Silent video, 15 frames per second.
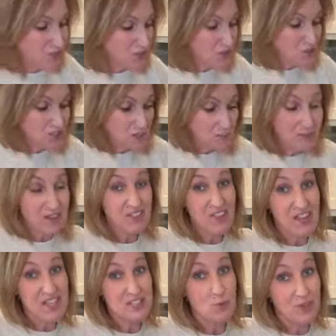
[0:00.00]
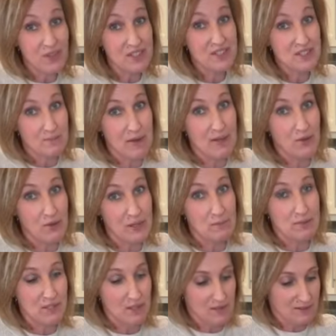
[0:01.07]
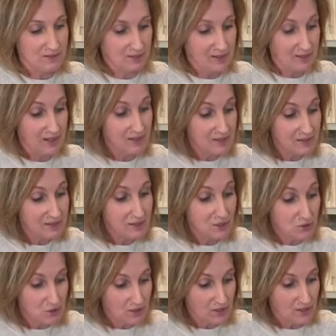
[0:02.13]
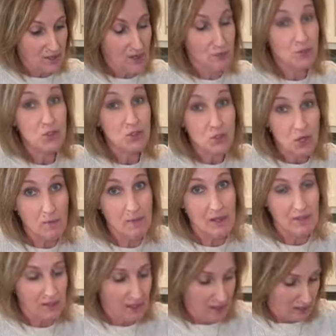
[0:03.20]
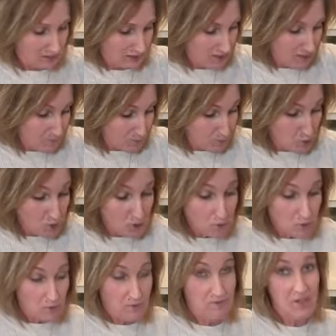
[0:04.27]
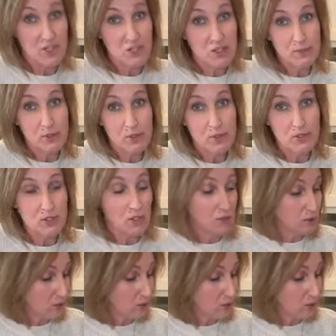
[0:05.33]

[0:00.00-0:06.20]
Guys, you can do so many things with this tomato cream sauce. Like, it is good on so many things. You could do it on vegetables.